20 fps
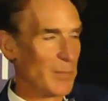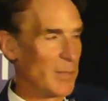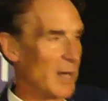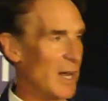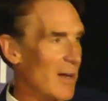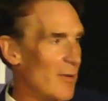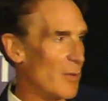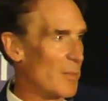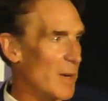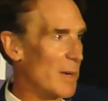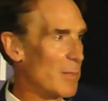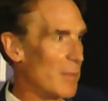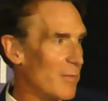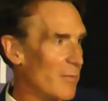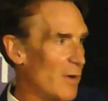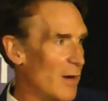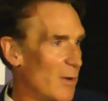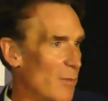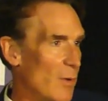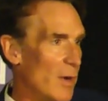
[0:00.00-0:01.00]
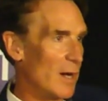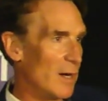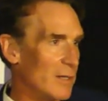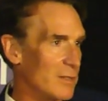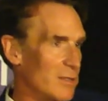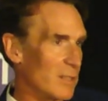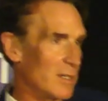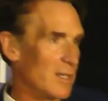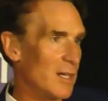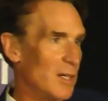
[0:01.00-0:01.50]
But I remember very well
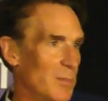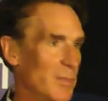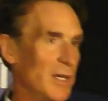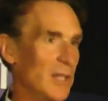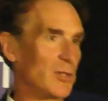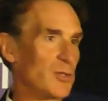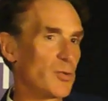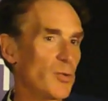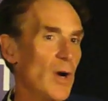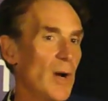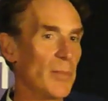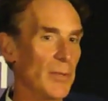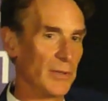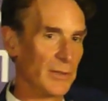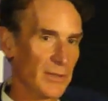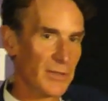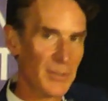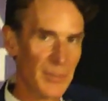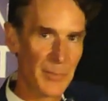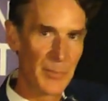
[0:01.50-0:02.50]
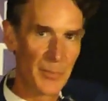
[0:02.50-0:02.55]
as a kid being troubled